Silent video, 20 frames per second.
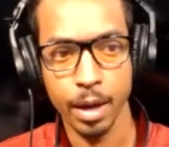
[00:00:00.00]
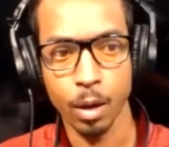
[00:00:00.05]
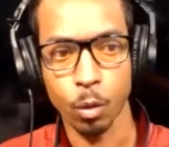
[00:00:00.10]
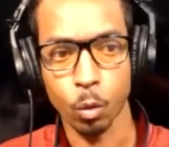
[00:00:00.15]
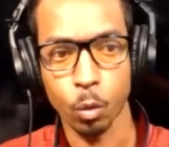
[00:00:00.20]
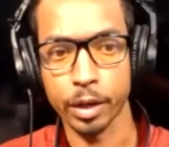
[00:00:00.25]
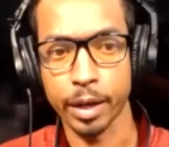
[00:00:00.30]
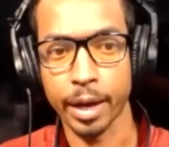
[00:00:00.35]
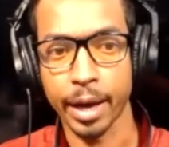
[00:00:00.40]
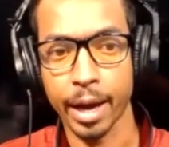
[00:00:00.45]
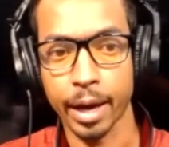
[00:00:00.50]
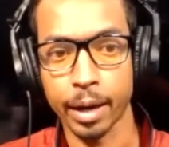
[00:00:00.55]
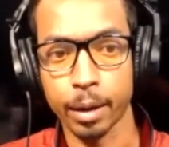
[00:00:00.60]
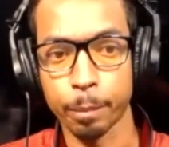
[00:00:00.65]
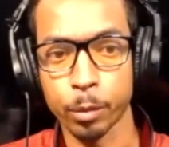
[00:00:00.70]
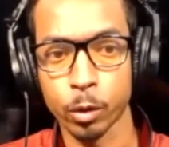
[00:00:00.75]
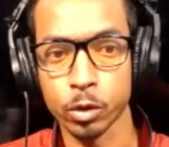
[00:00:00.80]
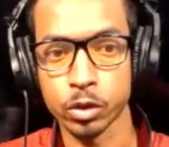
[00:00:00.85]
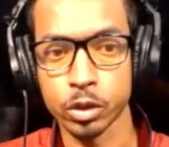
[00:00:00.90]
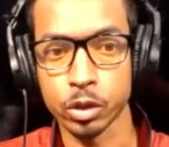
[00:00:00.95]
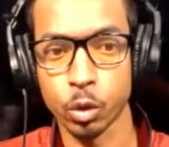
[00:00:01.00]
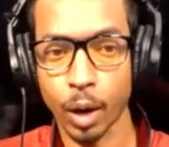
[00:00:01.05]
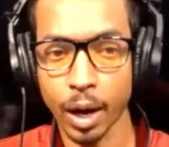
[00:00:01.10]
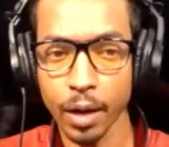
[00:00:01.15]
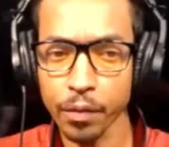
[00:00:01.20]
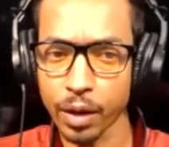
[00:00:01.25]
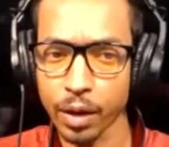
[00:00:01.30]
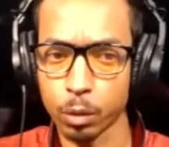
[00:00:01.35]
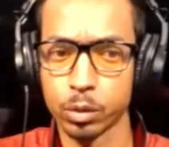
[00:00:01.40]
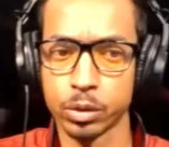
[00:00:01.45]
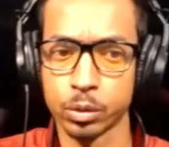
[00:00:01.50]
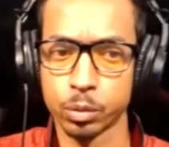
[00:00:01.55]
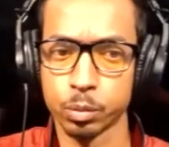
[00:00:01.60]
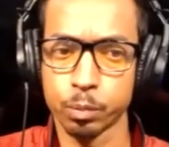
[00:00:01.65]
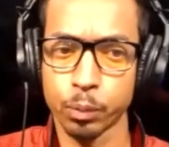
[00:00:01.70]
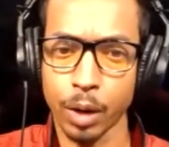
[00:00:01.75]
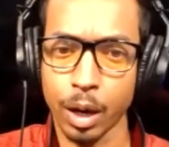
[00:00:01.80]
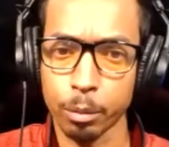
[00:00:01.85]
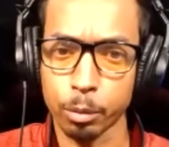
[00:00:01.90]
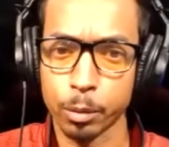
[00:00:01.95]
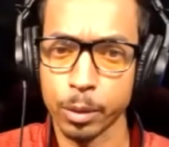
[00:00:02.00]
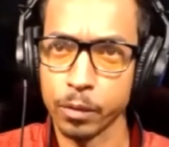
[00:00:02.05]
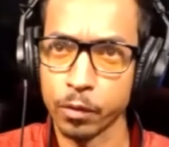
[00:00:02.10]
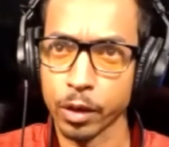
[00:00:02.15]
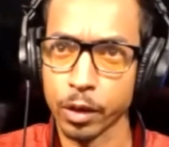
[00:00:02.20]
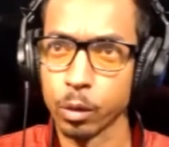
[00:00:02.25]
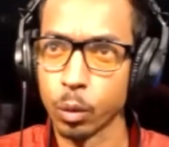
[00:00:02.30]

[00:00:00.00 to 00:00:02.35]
where you had a person who I thought was probably very